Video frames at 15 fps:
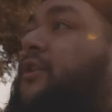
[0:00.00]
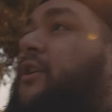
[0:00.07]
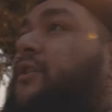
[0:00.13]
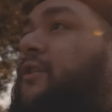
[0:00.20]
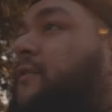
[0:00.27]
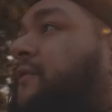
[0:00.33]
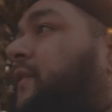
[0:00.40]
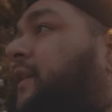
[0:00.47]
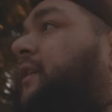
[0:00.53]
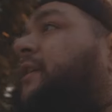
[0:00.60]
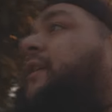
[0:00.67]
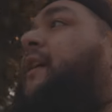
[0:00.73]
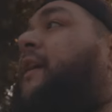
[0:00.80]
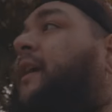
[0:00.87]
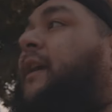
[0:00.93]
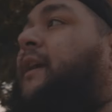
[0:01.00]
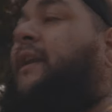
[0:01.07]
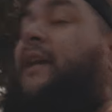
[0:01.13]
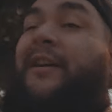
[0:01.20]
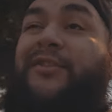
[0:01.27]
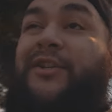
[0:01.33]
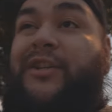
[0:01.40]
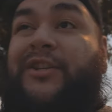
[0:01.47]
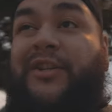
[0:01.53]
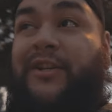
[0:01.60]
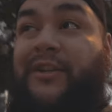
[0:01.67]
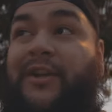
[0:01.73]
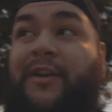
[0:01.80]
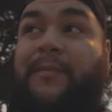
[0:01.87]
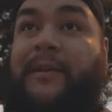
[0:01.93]
she should feel, and how she should
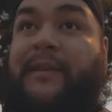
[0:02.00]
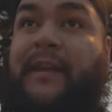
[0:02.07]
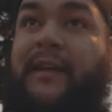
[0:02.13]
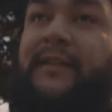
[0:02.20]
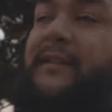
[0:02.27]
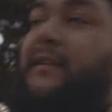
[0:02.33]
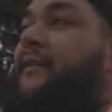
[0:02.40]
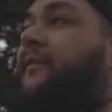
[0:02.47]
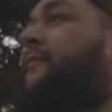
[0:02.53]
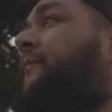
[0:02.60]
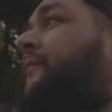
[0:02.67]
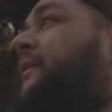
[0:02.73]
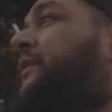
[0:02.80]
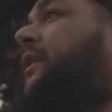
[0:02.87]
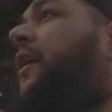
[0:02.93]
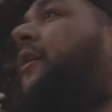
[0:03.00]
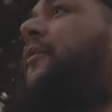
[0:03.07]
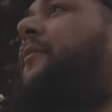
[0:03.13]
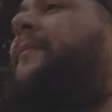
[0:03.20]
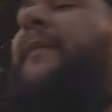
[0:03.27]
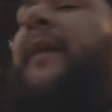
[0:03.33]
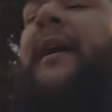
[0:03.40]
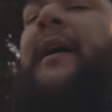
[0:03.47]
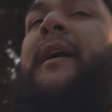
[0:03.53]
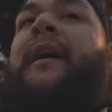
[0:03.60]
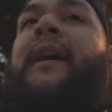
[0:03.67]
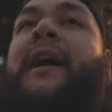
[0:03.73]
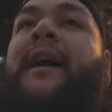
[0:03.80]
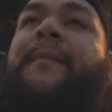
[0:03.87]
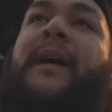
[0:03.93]
interpret things. So
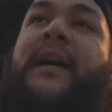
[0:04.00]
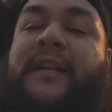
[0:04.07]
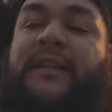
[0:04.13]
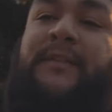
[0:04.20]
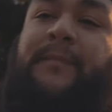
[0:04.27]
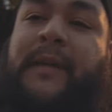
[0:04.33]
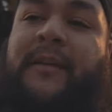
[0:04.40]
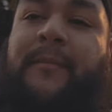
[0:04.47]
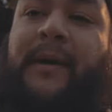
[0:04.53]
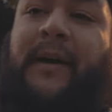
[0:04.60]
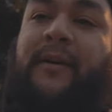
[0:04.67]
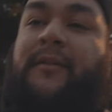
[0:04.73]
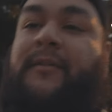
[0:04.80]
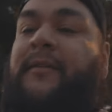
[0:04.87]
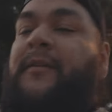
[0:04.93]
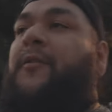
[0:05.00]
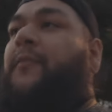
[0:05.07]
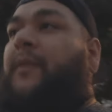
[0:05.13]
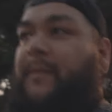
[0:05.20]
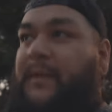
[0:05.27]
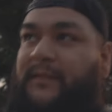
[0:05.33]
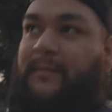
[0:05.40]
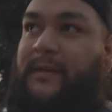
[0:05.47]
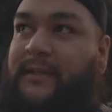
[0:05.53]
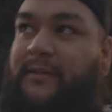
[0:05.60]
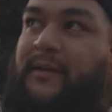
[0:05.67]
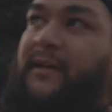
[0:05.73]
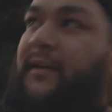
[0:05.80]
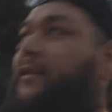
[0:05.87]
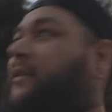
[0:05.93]
I'm not gonna speak about women's
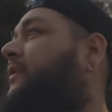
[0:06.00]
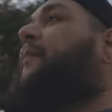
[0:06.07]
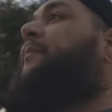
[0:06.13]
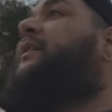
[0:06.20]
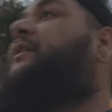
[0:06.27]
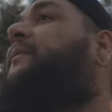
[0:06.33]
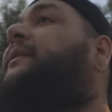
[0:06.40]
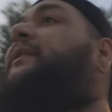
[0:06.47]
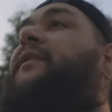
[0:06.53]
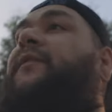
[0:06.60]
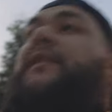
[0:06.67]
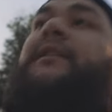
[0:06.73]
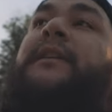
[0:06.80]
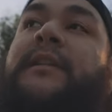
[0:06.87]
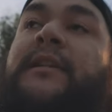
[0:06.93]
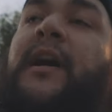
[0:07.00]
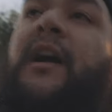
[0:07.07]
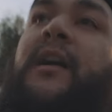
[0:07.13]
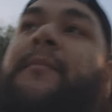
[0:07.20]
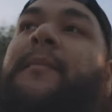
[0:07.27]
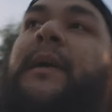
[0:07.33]
mental health. I'm gonna specifically talk